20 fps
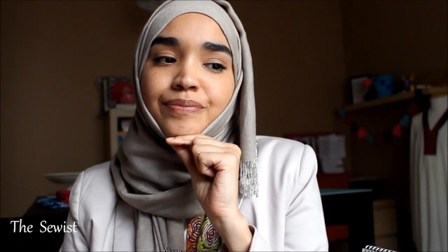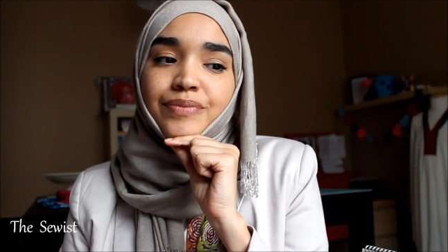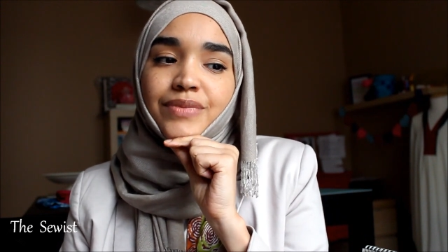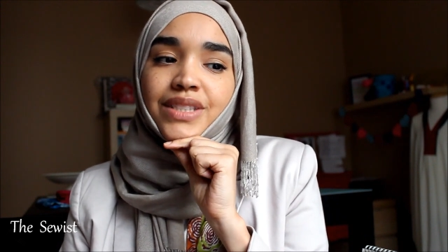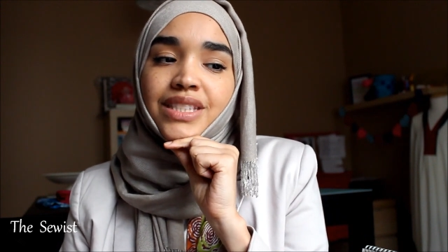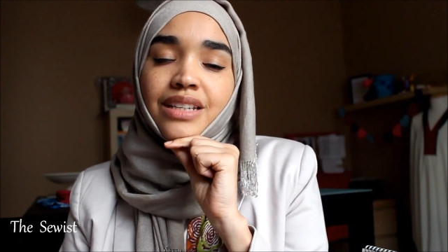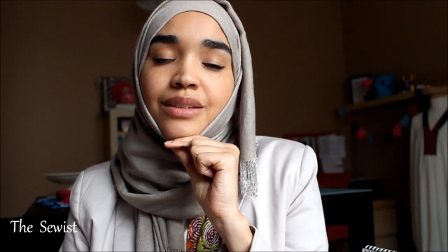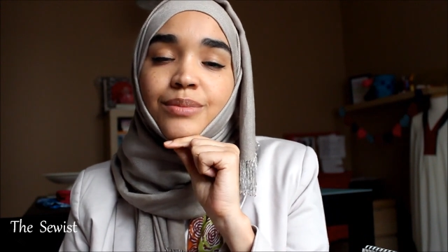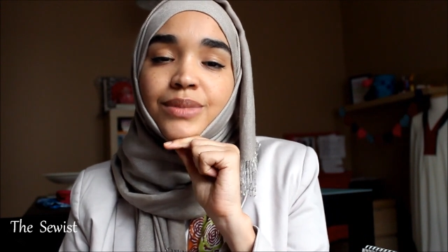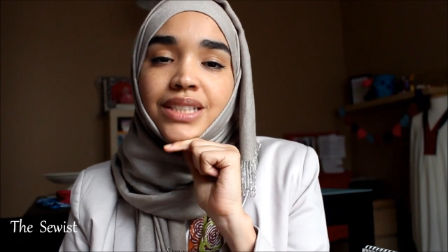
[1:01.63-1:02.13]

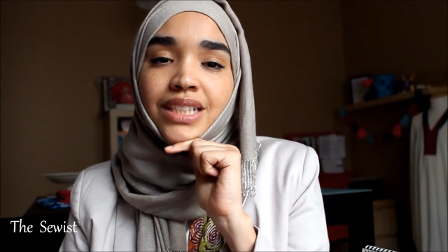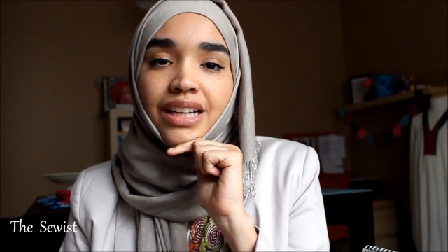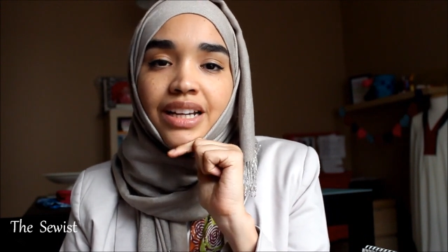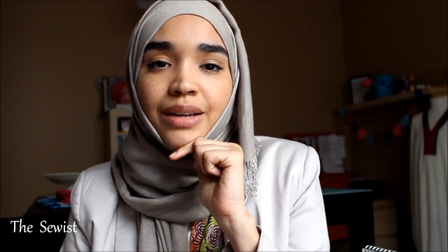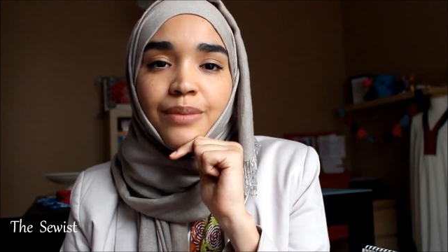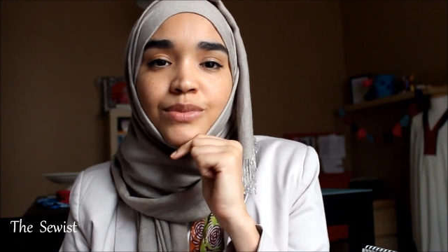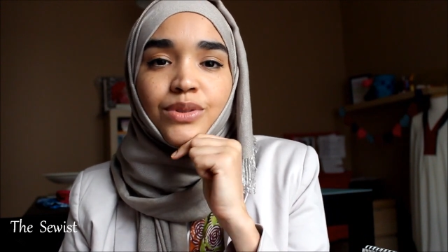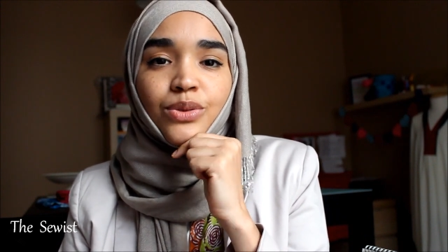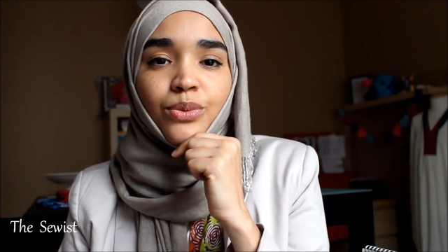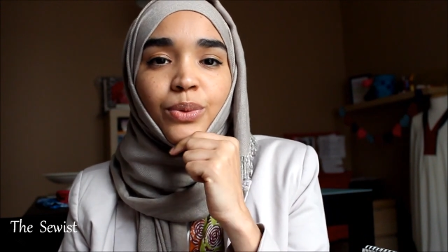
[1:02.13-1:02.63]

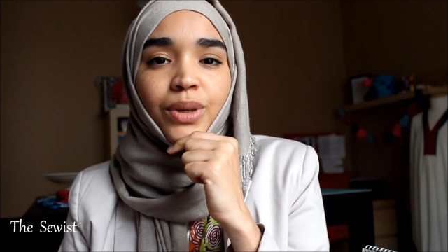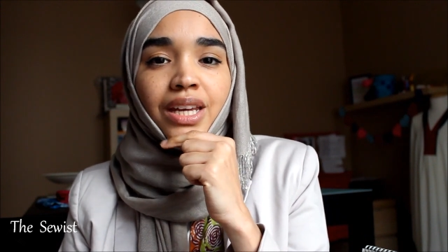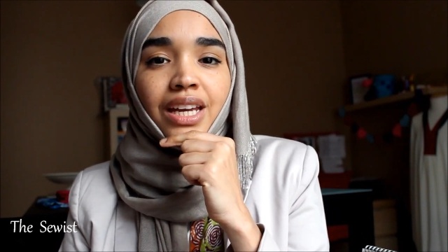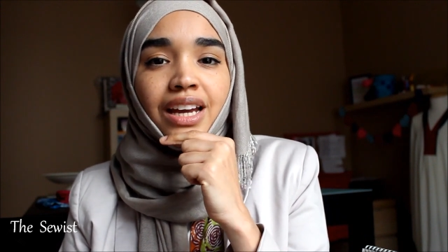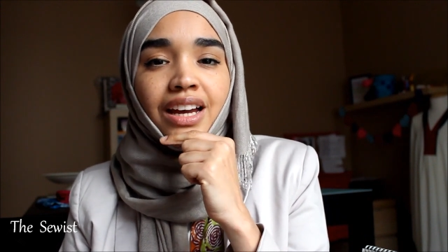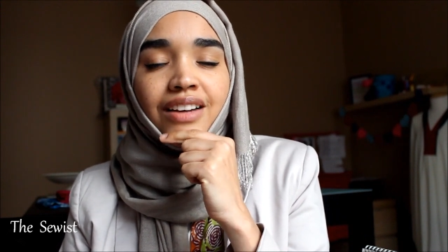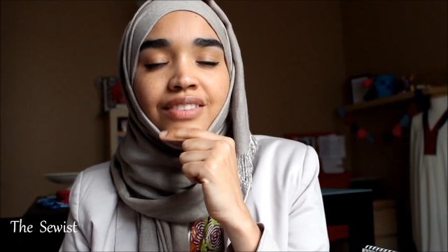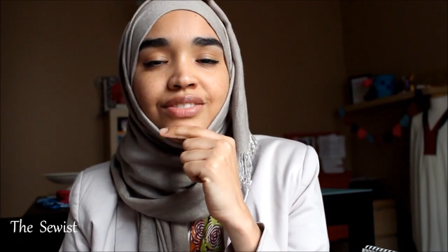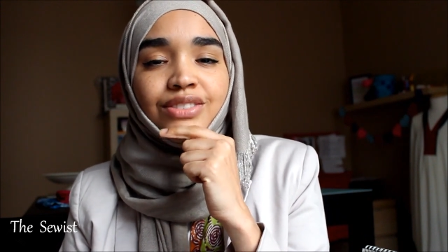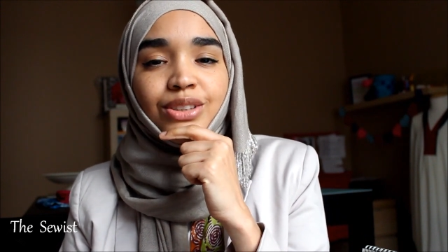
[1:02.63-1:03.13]
sometimes we
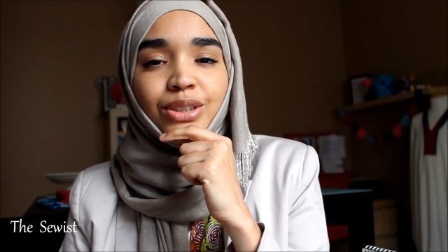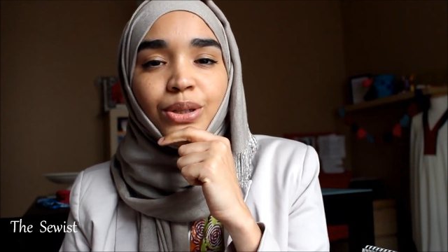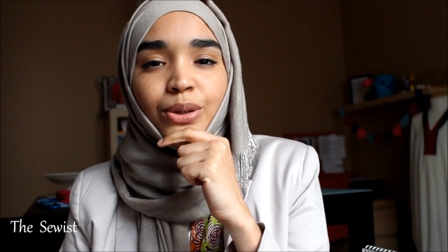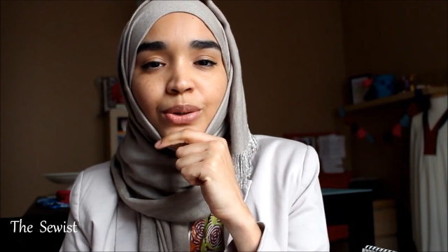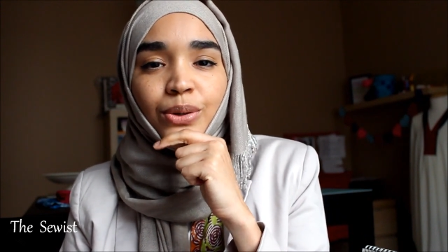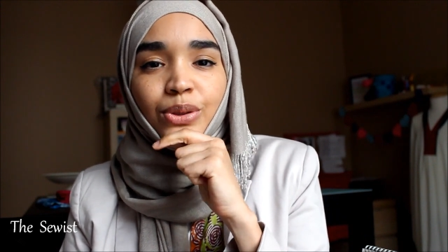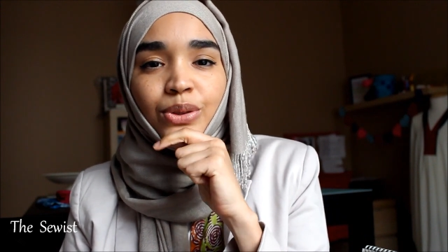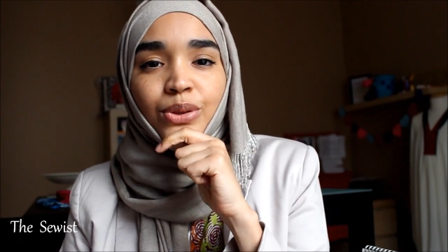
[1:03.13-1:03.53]
have to go